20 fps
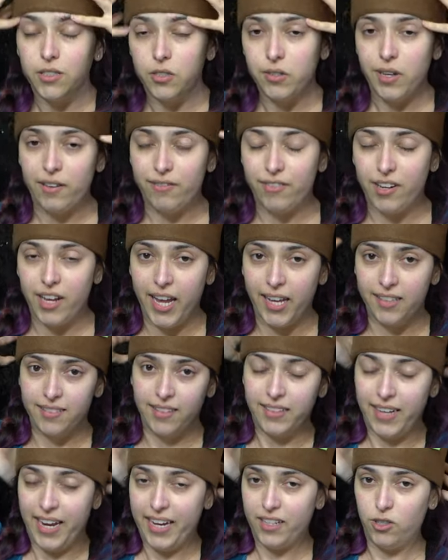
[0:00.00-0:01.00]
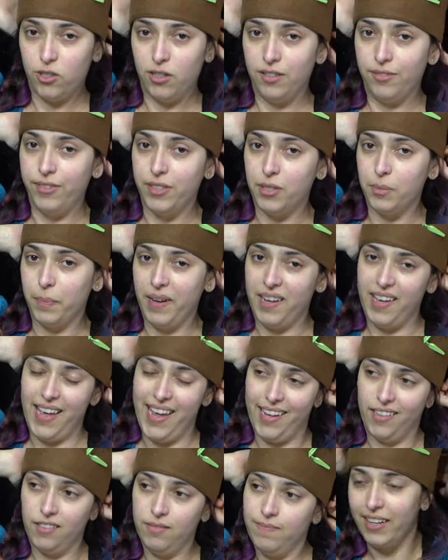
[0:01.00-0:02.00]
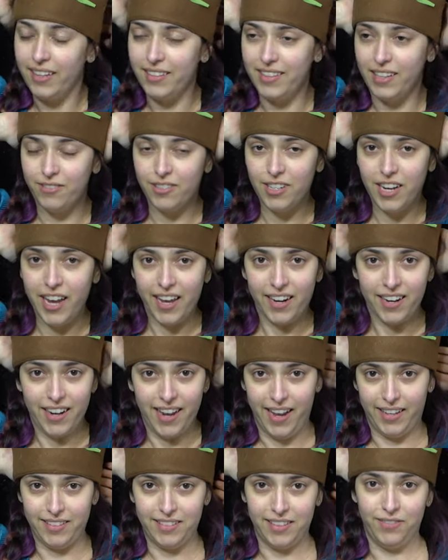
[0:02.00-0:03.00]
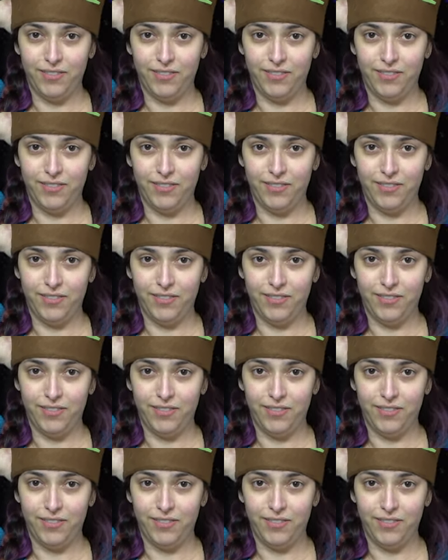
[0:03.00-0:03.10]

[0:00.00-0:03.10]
have a hat that actually fits my head. I never had a hat that